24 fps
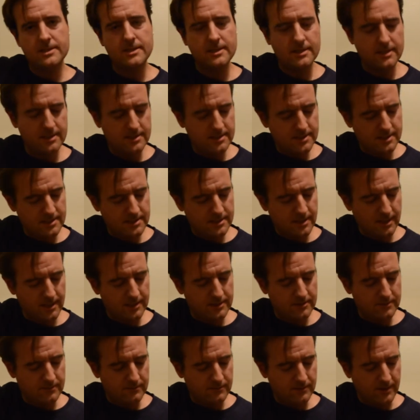he does this
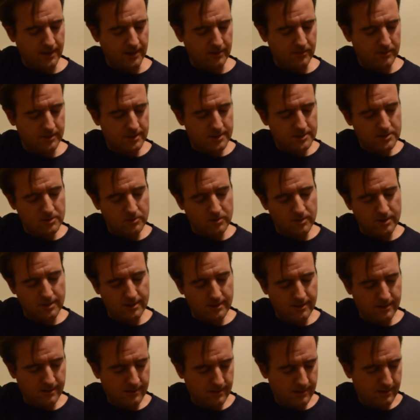kind of, like with this chord,
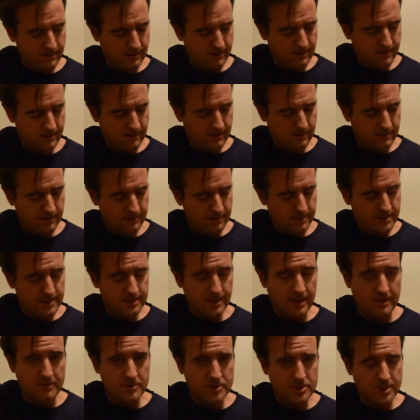
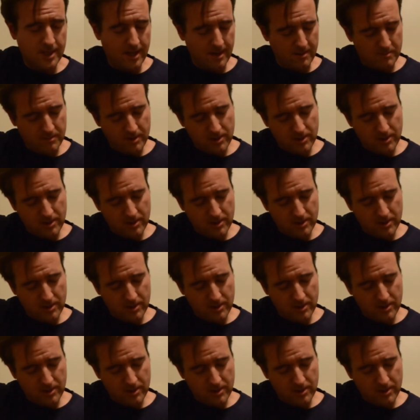same shape.